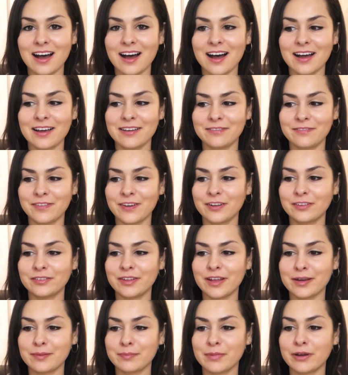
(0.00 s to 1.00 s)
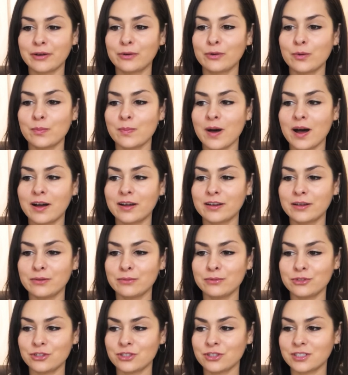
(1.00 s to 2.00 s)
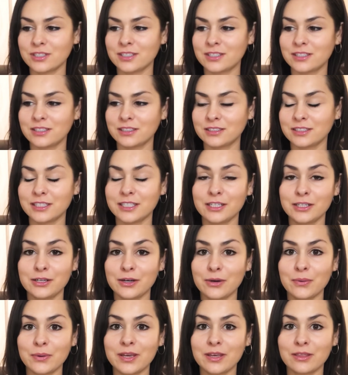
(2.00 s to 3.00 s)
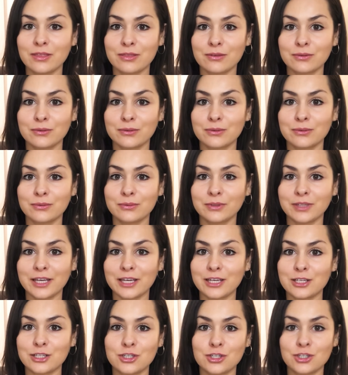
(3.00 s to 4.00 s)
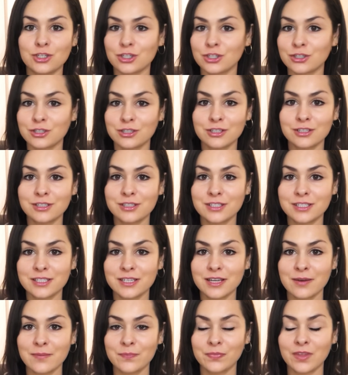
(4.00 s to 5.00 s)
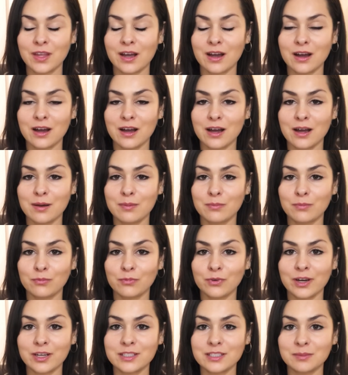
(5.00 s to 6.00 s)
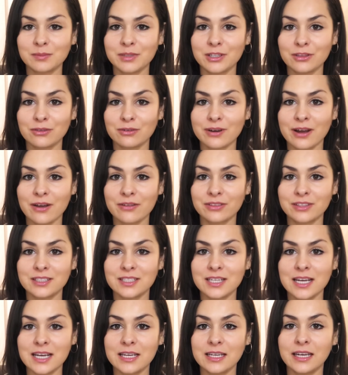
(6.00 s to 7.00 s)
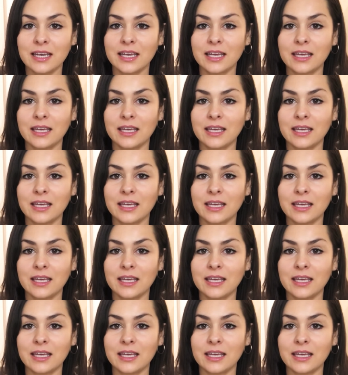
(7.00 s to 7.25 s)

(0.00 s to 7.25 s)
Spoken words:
I felt like my whole body was just consistently going through like jitters randomly throughout the day.